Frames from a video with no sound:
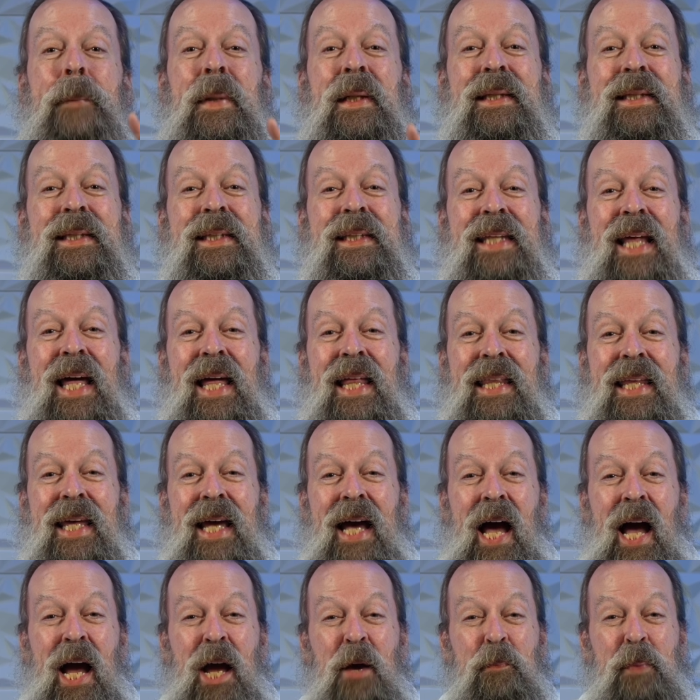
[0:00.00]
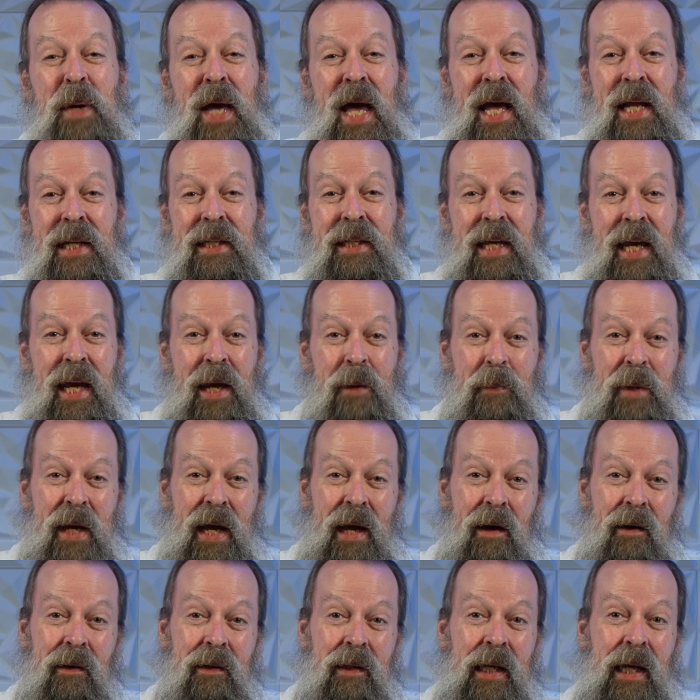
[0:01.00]
But then the iPad came
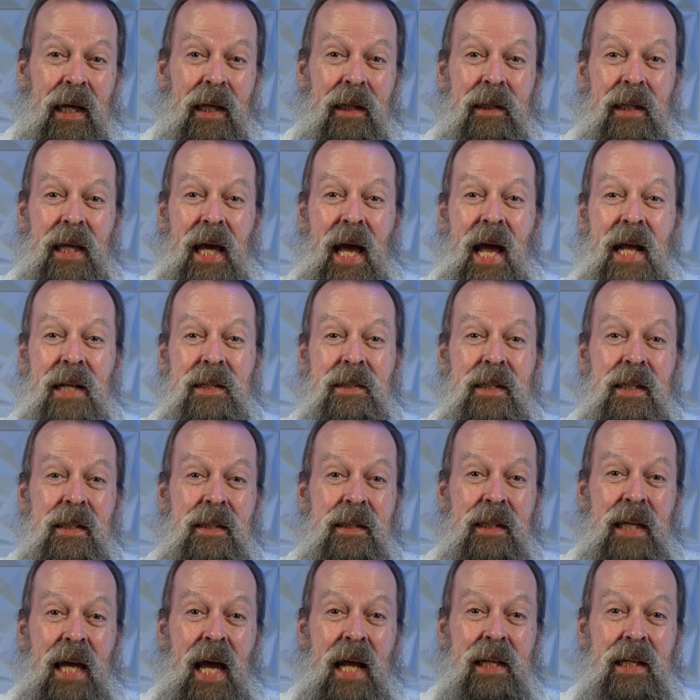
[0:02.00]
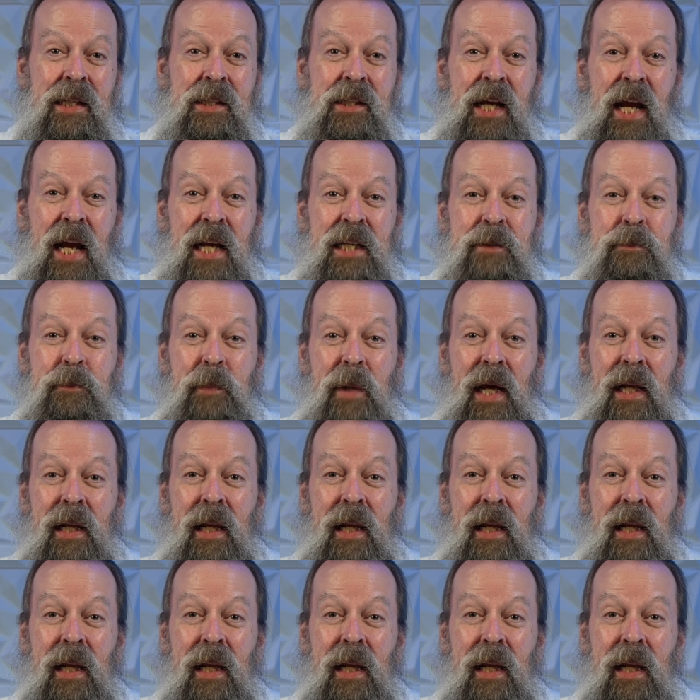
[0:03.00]
out, and that just kind of changed my